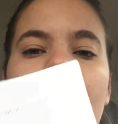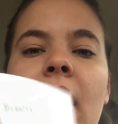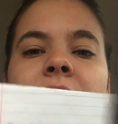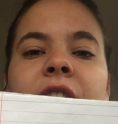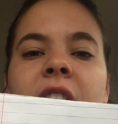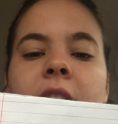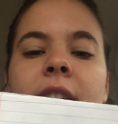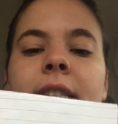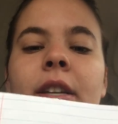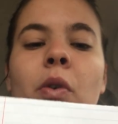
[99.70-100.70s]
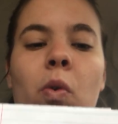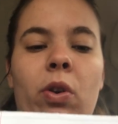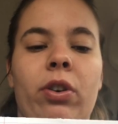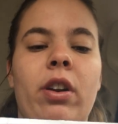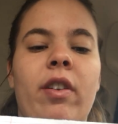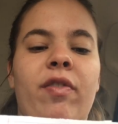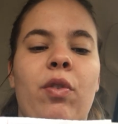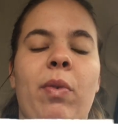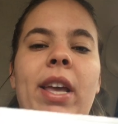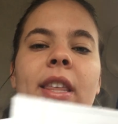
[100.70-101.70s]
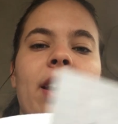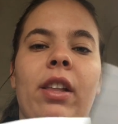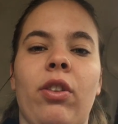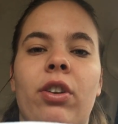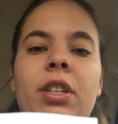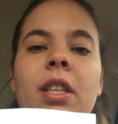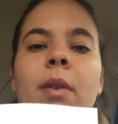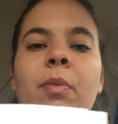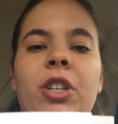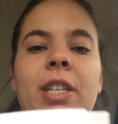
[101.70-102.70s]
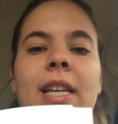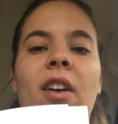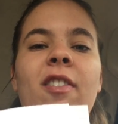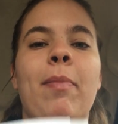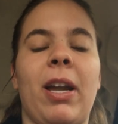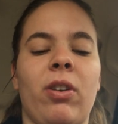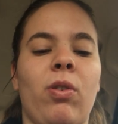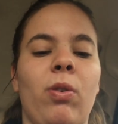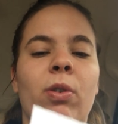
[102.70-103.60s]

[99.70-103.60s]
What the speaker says: have these in order of the way that I learned them, which is alphabetical